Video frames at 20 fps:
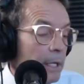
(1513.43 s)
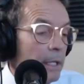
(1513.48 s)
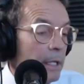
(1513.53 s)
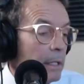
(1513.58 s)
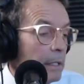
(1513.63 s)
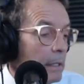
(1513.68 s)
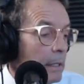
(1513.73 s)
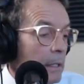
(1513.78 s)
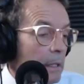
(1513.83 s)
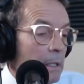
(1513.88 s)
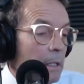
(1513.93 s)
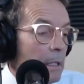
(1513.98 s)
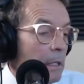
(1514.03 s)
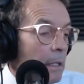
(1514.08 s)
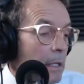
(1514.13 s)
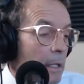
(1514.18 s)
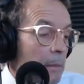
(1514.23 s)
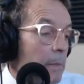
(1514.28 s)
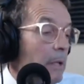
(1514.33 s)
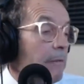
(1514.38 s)
in
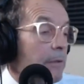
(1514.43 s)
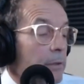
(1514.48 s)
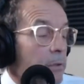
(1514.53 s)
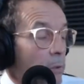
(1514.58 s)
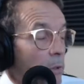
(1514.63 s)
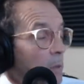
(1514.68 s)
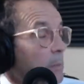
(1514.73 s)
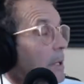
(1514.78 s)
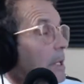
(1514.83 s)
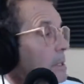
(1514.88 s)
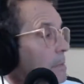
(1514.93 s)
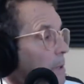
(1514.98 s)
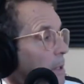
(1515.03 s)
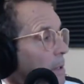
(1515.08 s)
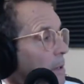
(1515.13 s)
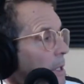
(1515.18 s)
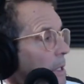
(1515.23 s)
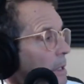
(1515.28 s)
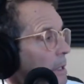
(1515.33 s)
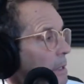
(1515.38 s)
him even throwing a baseball
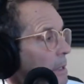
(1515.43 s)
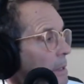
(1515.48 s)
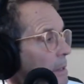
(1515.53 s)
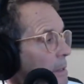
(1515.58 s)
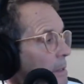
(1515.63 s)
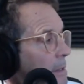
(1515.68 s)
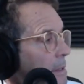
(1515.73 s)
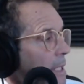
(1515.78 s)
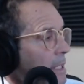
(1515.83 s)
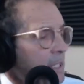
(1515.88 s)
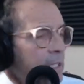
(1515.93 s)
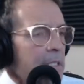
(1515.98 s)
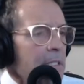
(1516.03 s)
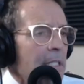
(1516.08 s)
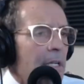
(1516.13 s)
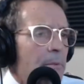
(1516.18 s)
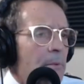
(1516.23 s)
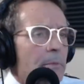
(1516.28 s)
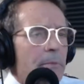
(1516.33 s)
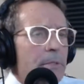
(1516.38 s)
around. That's just
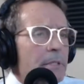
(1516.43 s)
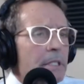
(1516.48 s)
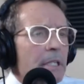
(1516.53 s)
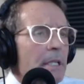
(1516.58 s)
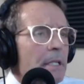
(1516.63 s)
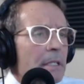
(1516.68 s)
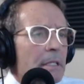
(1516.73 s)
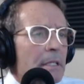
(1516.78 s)
not what we're saying.